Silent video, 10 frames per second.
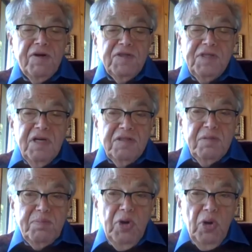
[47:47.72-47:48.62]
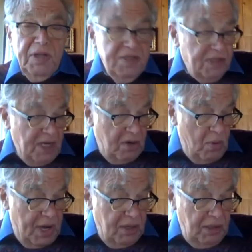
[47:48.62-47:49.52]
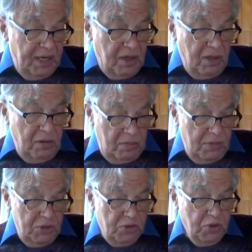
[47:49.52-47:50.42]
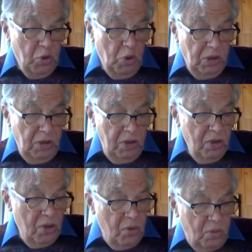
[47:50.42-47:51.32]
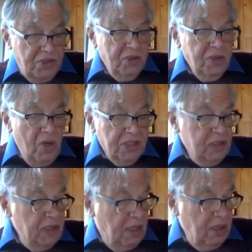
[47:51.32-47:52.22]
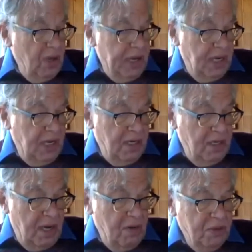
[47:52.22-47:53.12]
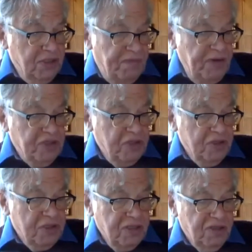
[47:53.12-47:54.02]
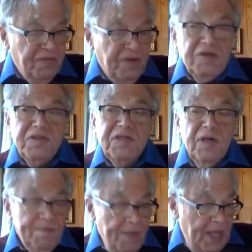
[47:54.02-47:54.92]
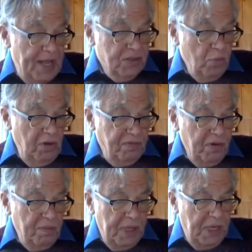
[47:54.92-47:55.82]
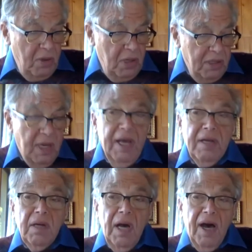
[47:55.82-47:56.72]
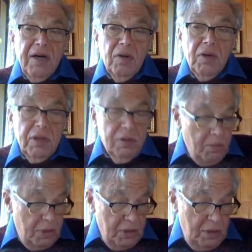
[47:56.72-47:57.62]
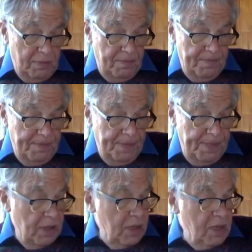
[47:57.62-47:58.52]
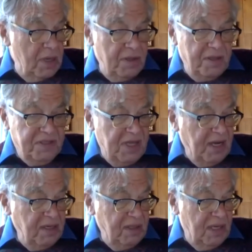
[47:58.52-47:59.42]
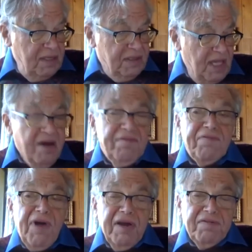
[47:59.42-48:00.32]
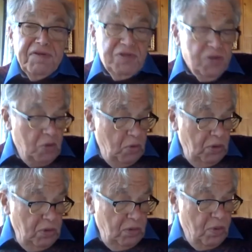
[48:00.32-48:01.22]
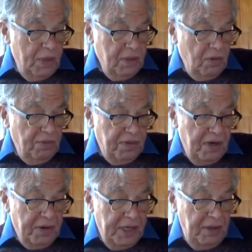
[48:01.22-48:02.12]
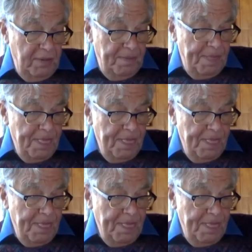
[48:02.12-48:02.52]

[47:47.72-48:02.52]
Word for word: First, there's a purely psychoanalytic school, which is largely Kleinian and which features such figures as Wilfred Bion and Otto Kernberg. The second is that of Frankfurt School critical theory